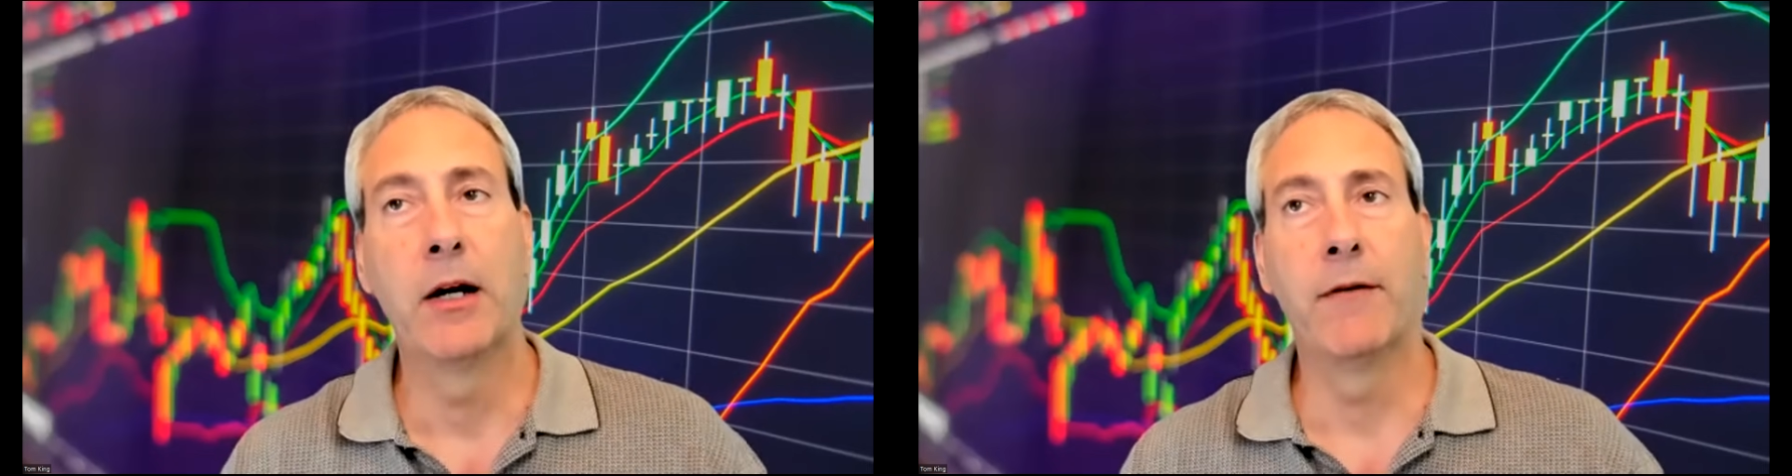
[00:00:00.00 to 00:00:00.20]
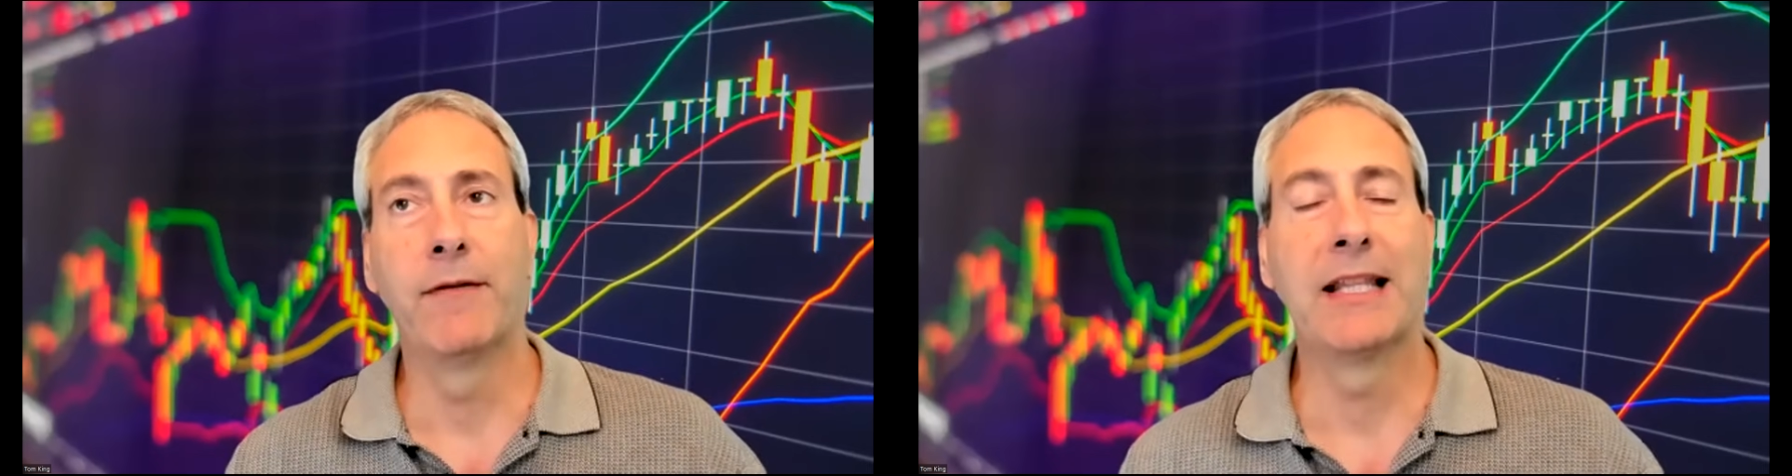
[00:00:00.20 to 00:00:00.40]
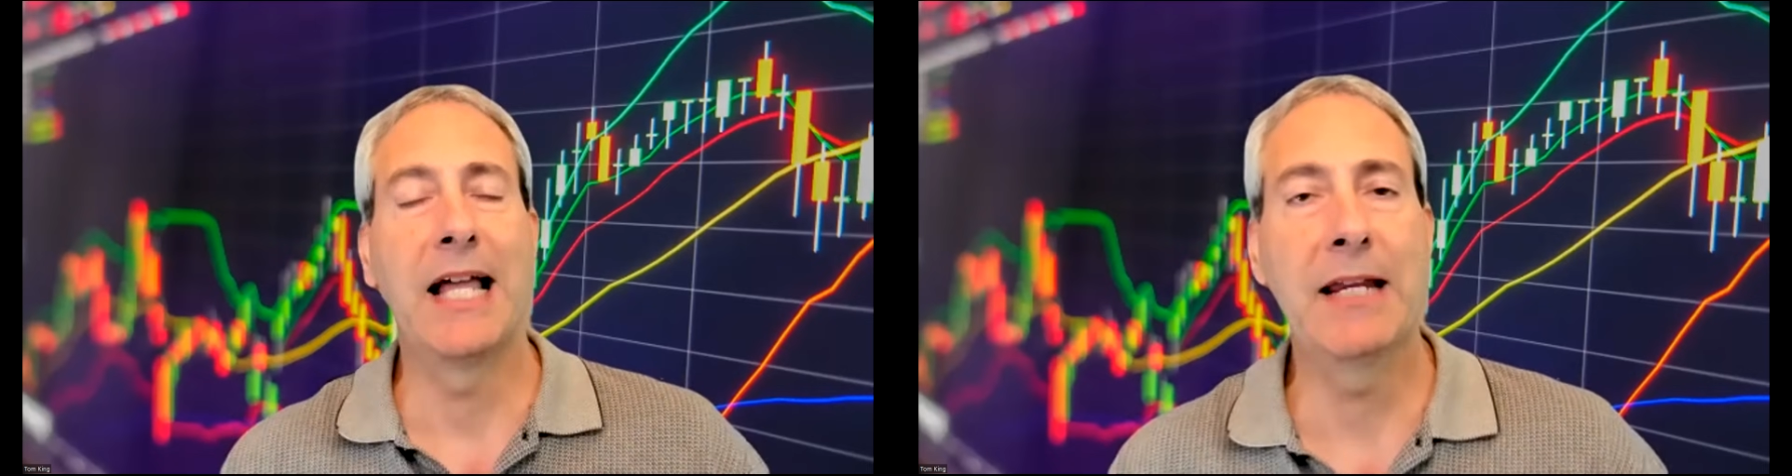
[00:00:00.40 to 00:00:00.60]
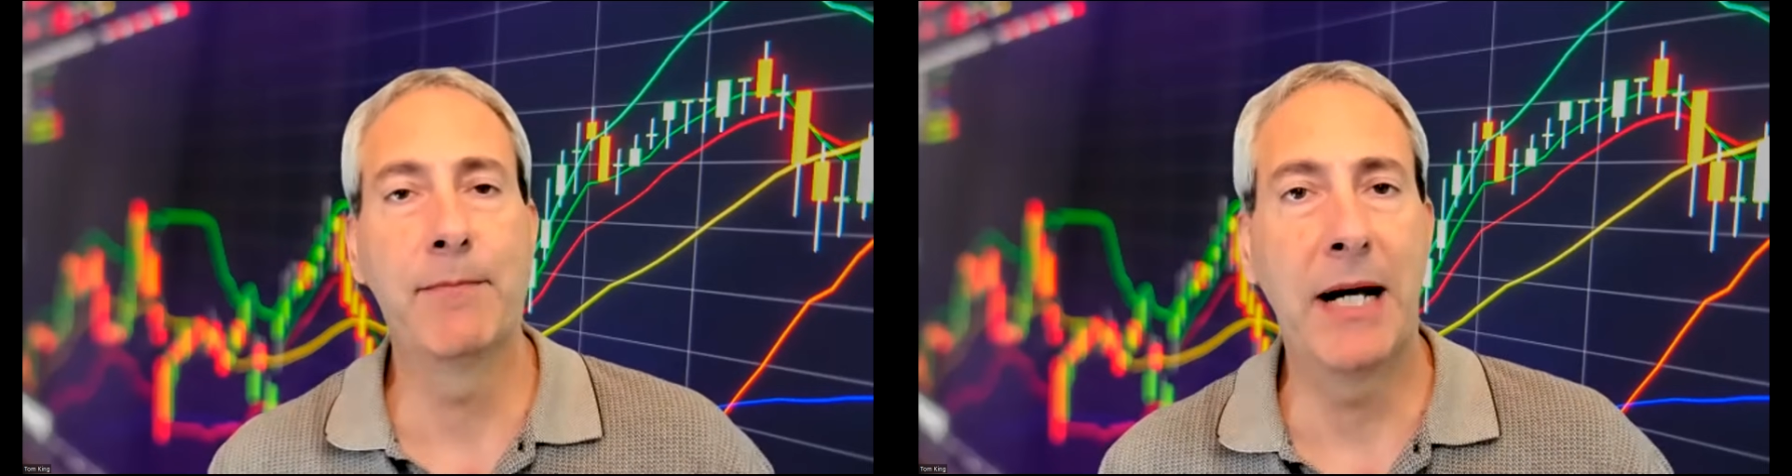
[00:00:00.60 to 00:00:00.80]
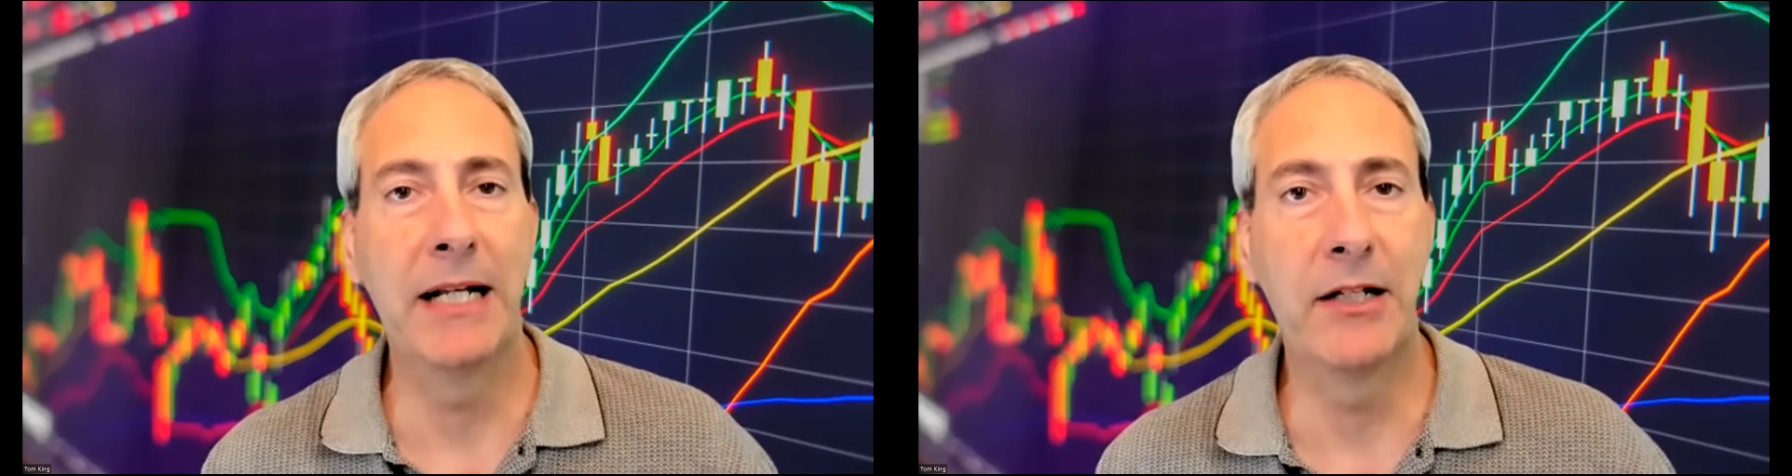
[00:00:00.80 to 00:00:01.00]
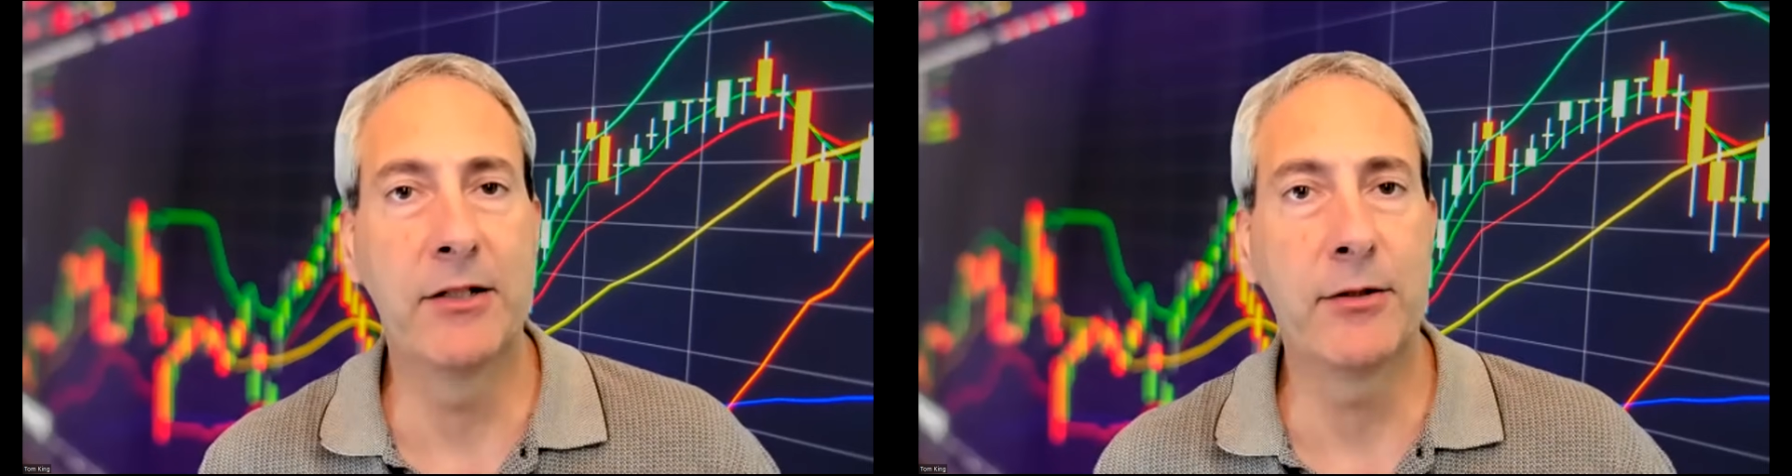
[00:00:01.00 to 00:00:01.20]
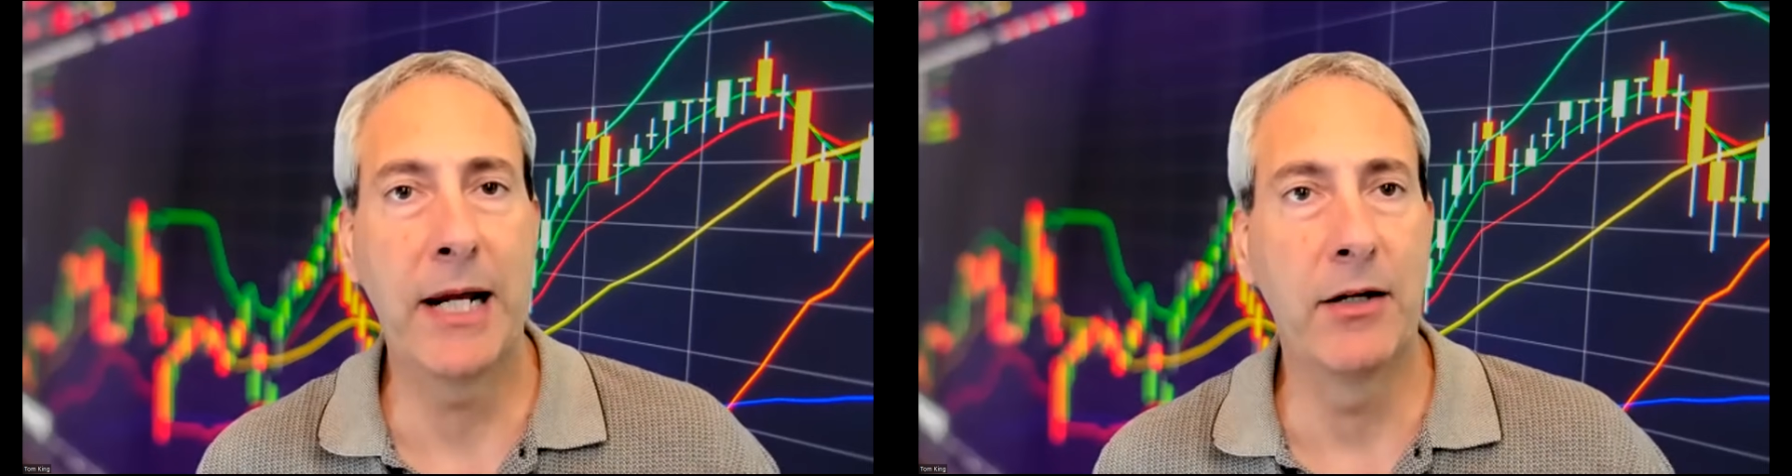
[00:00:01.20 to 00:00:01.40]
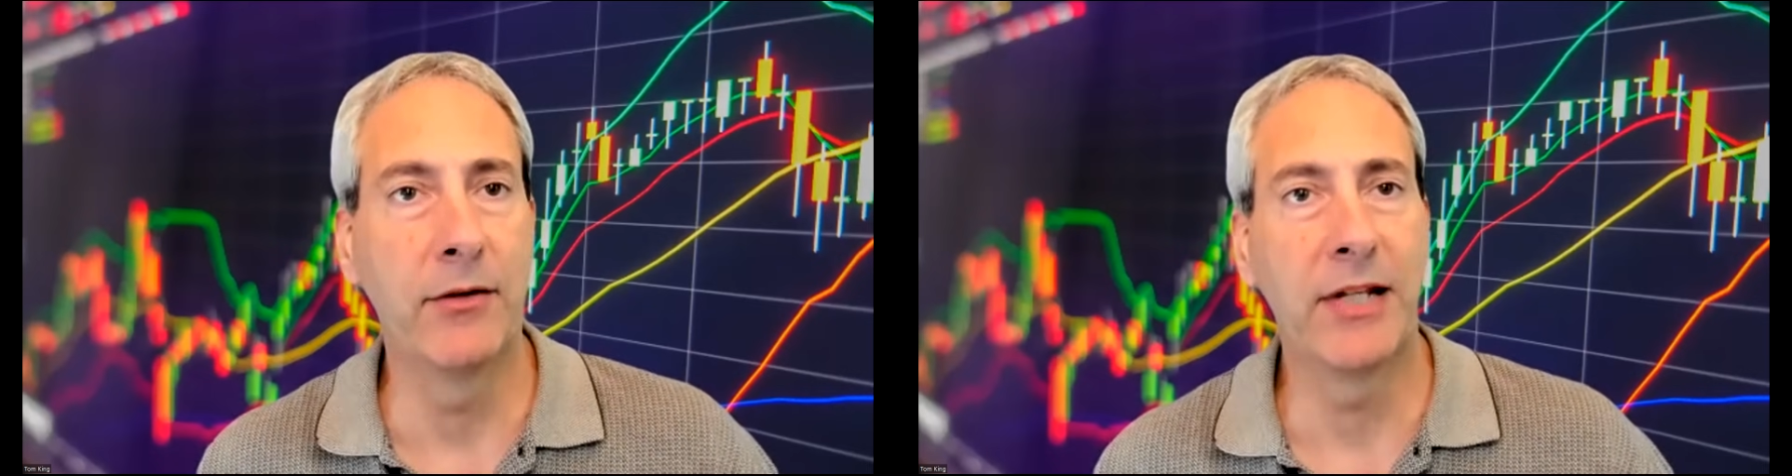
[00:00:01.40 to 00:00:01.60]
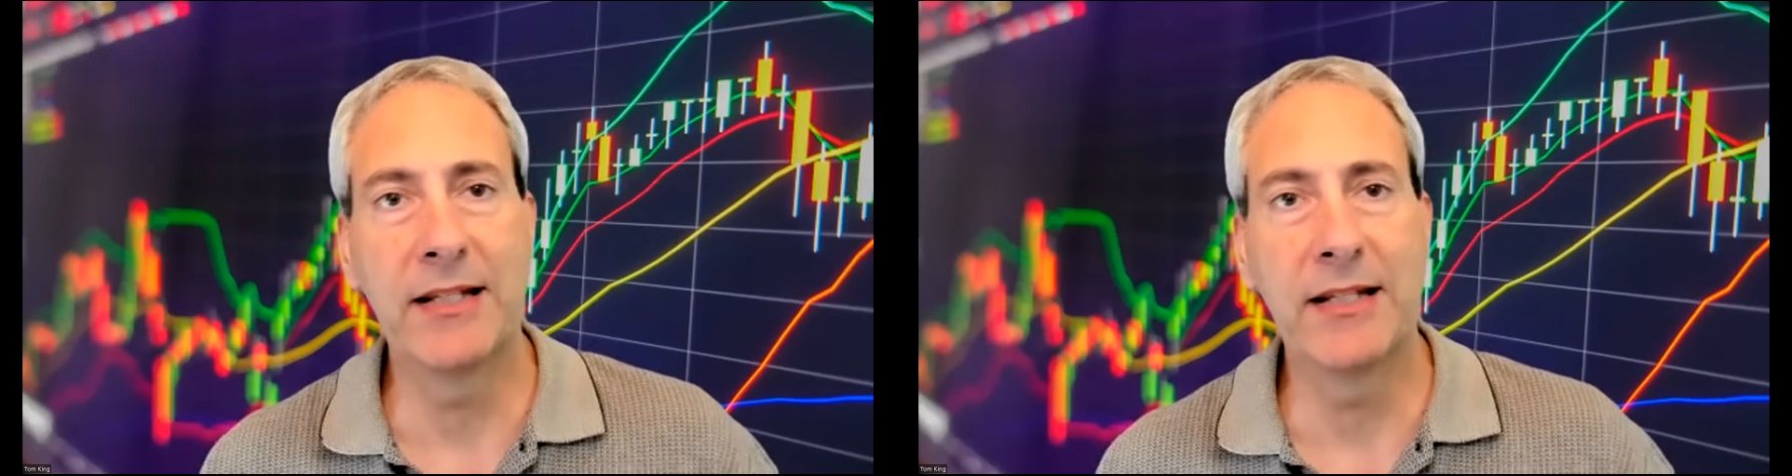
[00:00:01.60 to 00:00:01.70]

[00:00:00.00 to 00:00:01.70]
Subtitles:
of like-minded traders.